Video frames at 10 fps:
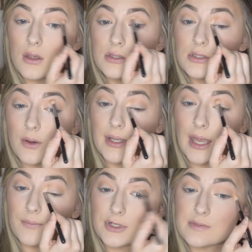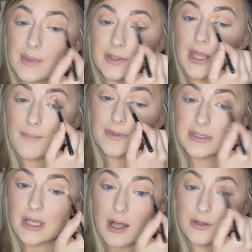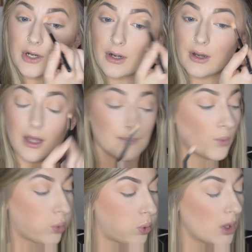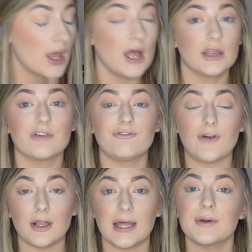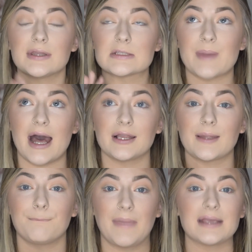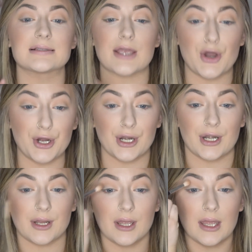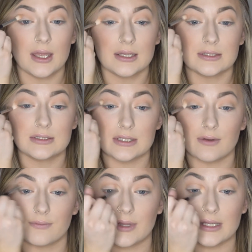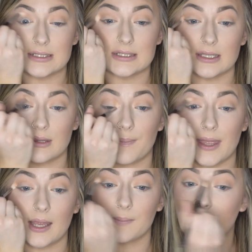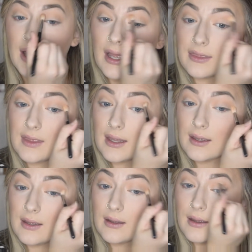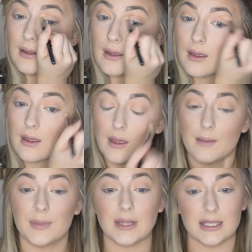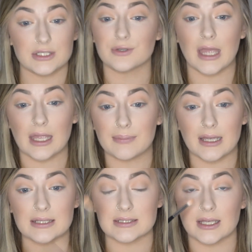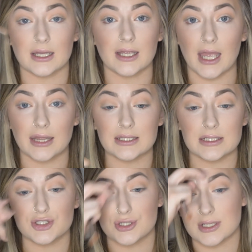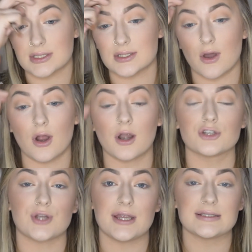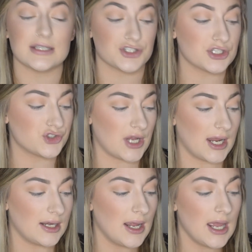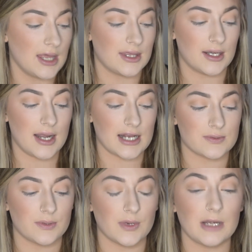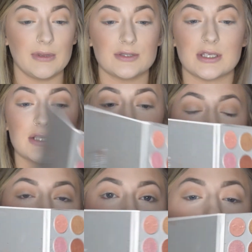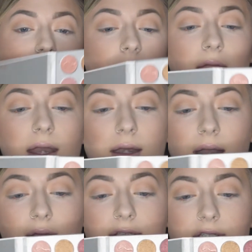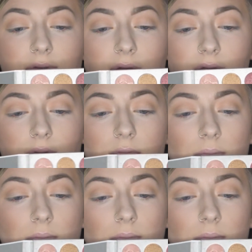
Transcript: So again, we're just building up this color. The fallout in this palette makes it hard to really see the pigment, I think. But that's okay because, like, again, this is just our transition shade. The next one we're going to be using is the one right next to it.